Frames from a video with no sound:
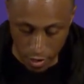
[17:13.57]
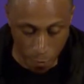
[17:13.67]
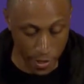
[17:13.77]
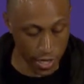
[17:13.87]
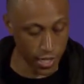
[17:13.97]

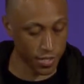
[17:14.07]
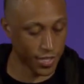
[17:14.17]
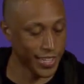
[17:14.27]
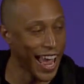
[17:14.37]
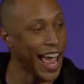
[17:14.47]
Because
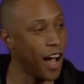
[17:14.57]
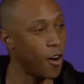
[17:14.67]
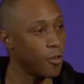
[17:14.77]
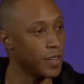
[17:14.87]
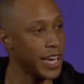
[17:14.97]

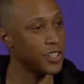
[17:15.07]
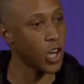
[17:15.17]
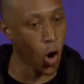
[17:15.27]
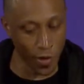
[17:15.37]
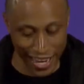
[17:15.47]
sound is
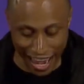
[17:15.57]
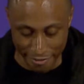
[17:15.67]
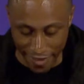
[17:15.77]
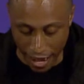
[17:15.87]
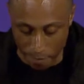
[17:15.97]
only a
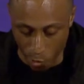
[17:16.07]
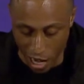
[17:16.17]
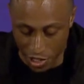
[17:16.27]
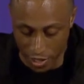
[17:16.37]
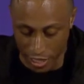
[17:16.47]

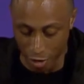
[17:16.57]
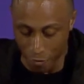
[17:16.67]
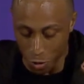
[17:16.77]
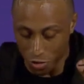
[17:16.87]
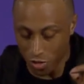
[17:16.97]
vibration of
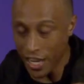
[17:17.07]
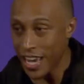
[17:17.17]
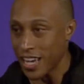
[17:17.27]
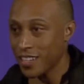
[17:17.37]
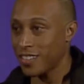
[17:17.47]
those
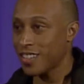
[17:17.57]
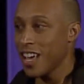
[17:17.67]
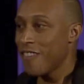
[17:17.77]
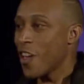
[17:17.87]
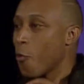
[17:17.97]
things
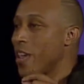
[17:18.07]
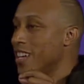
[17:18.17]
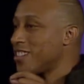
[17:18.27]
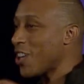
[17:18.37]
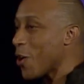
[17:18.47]
that we
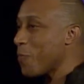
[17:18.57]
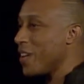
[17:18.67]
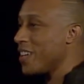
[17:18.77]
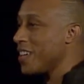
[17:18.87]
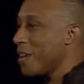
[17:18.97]

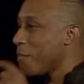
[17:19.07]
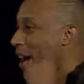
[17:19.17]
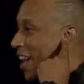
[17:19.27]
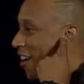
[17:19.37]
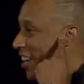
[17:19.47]
interpret
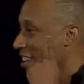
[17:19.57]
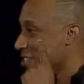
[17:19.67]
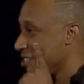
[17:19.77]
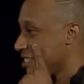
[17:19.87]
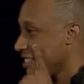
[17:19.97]
by our
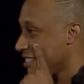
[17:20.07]
ears.